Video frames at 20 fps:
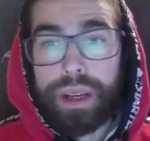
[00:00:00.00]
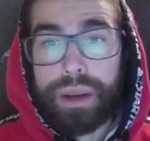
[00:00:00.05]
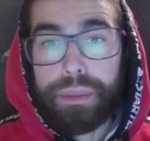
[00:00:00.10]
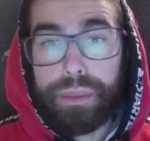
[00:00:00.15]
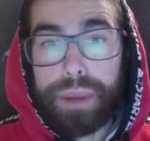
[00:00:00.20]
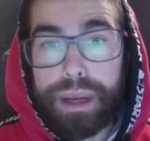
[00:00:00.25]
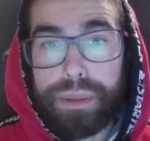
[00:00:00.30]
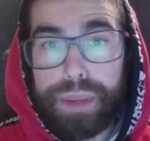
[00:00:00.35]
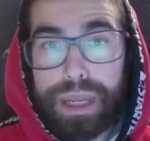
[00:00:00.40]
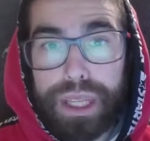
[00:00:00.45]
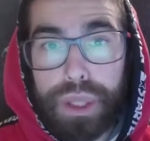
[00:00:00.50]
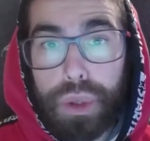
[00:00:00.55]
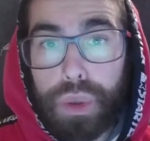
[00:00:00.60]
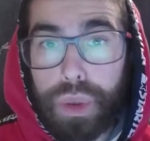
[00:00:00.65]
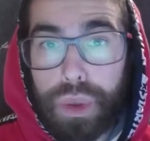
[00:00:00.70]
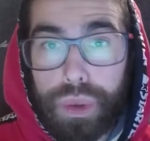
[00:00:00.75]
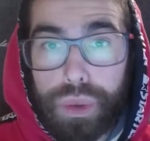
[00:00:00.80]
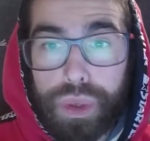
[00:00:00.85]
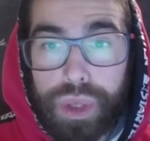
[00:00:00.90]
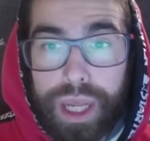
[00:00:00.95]
maybe you
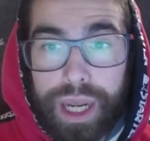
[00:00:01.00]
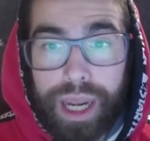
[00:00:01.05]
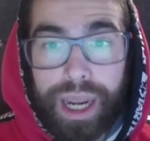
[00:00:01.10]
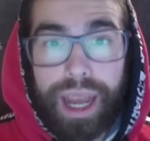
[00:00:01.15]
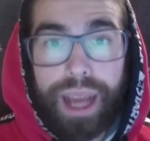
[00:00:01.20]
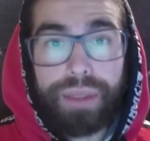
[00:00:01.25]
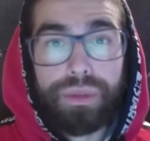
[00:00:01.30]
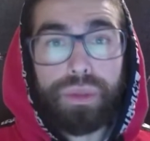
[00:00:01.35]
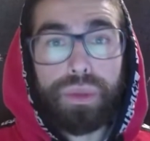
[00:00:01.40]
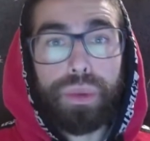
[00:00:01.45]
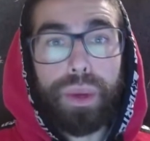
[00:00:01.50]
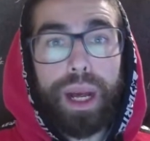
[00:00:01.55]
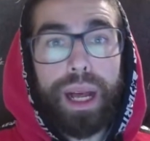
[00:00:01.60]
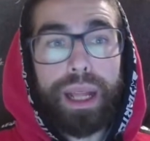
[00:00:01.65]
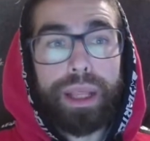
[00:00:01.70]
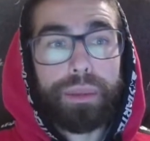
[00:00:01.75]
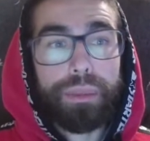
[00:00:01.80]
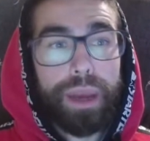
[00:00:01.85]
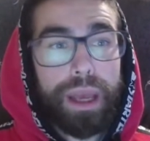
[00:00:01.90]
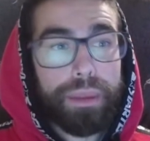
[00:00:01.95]
lose the loved
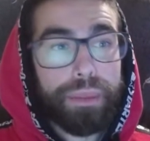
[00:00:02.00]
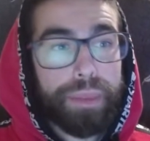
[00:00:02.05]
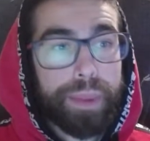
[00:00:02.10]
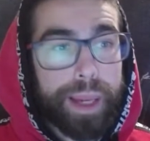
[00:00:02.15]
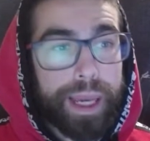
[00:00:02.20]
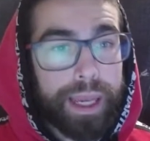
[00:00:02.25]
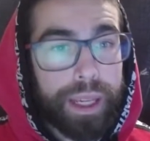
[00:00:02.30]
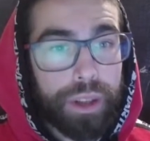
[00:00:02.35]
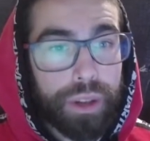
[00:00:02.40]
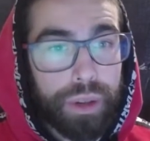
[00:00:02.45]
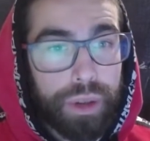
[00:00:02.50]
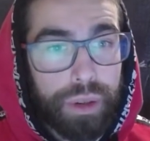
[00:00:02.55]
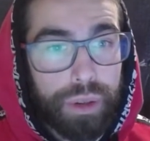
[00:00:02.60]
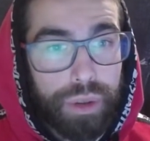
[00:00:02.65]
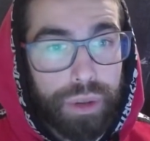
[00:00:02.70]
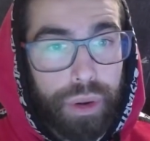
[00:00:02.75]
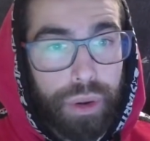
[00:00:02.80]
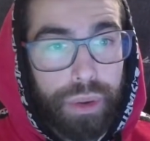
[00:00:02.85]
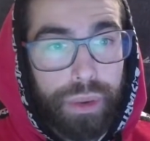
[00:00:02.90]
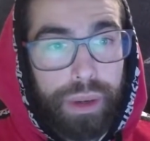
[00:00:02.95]
one, maybe
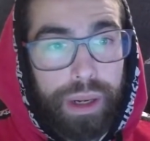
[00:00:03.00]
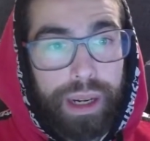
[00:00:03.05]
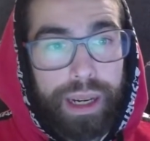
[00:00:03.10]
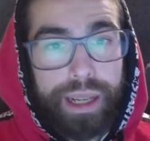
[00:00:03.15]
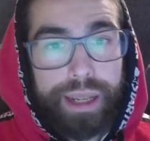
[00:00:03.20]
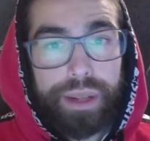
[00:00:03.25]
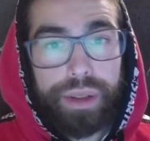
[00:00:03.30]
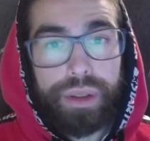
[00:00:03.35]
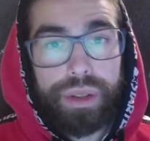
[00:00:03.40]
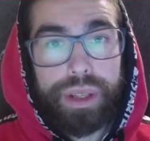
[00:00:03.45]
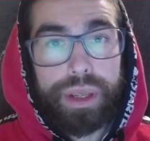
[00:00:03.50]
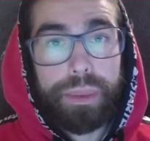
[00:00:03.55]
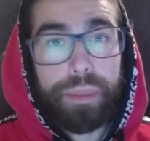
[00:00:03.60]
your relationship